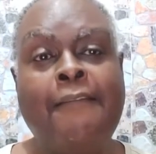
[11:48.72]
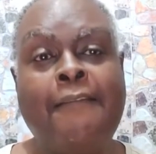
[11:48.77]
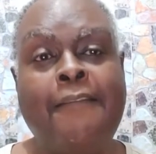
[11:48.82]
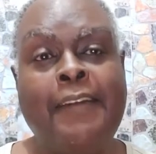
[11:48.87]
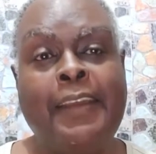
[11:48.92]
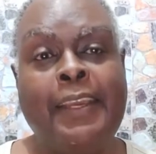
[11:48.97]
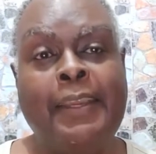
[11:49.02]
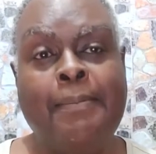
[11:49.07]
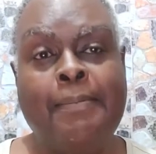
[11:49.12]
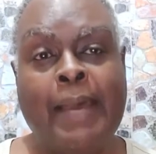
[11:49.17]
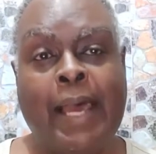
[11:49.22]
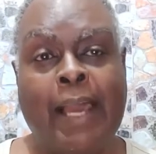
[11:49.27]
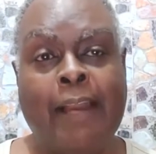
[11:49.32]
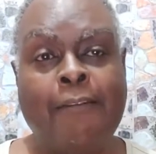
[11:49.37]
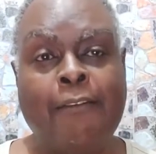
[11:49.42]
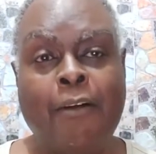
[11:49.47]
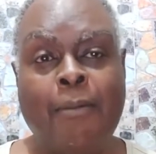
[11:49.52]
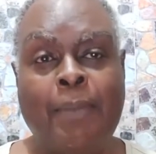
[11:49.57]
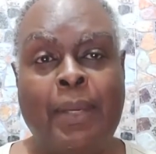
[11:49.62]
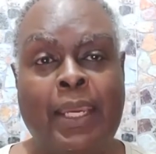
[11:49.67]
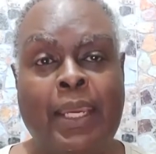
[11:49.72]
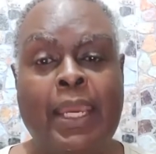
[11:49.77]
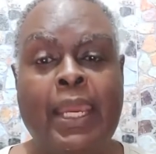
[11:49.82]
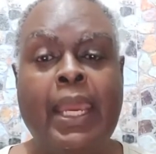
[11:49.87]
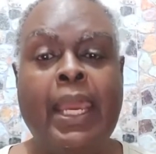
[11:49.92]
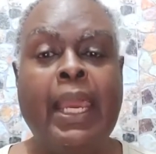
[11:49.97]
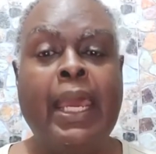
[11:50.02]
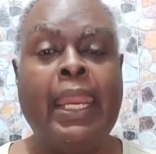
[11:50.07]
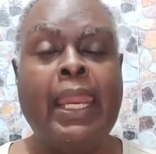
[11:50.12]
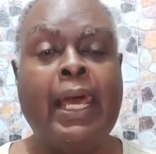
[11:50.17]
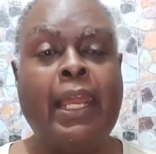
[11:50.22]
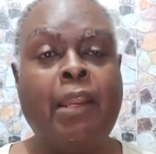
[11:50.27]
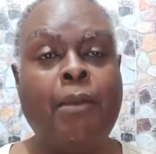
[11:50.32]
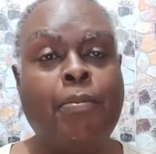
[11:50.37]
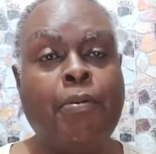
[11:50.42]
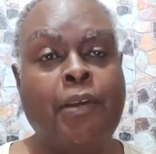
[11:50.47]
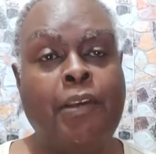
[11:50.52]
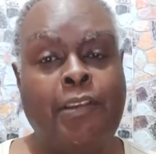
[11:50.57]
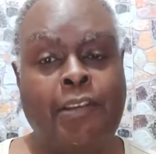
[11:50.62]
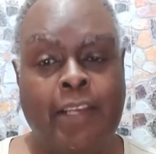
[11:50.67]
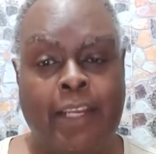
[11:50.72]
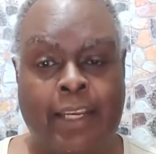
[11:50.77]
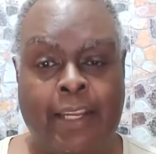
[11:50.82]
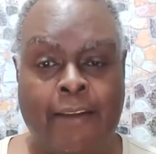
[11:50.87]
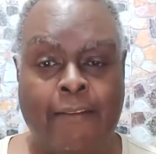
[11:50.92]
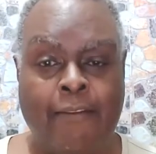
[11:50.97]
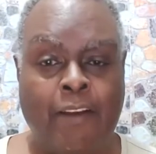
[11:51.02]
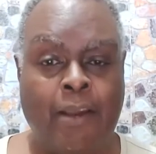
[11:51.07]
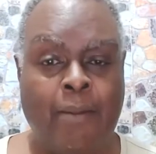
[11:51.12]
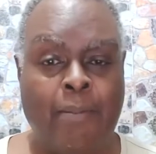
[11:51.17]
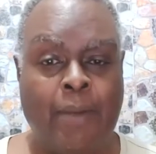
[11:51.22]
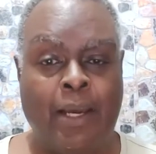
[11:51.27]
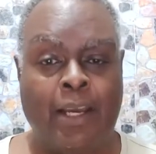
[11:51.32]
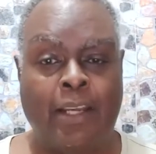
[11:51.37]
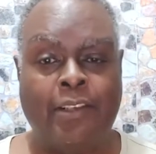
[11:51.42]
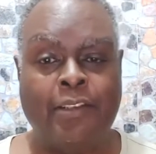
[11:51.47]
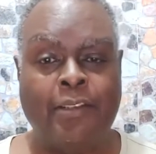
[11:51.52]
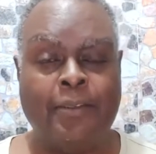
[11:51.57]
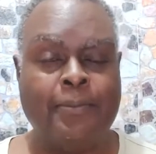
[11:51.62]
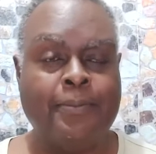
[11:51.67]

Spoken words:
feedback for me, and I'd appreciate that very much.